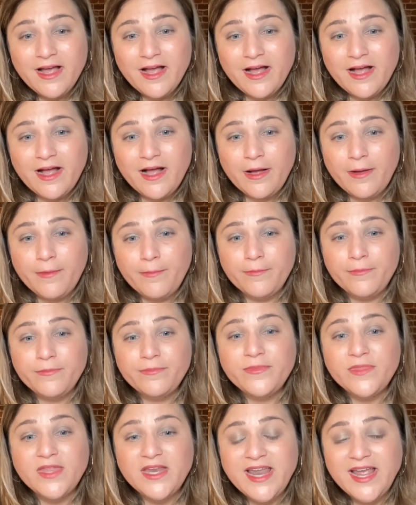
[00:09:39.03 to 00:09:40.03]

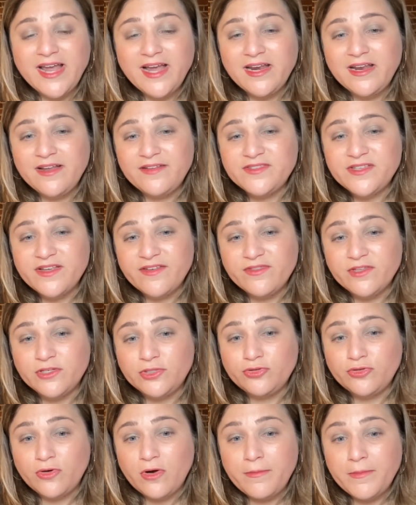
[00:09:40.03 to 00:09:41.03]
the negatives of the
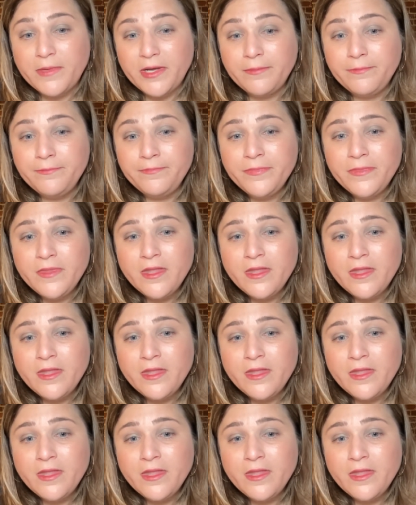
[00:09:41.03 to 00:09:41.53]
trauma.